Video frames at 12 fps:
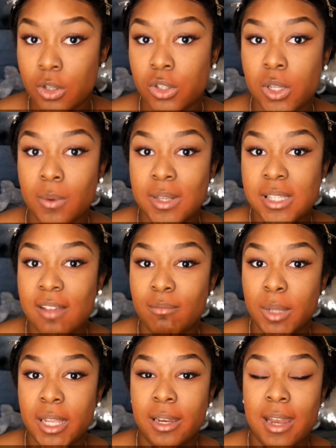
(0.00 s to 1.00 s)
So once I've
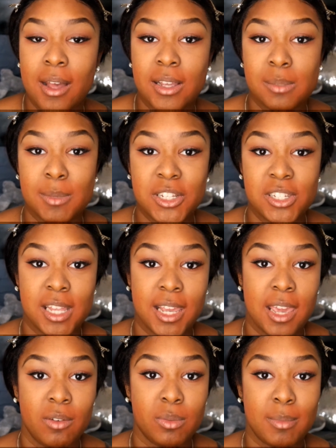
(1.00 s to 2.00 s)
blended out as much as I
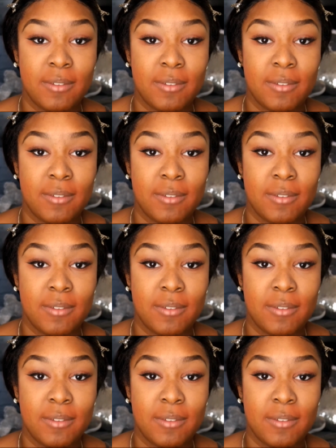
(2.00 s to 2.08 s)
can with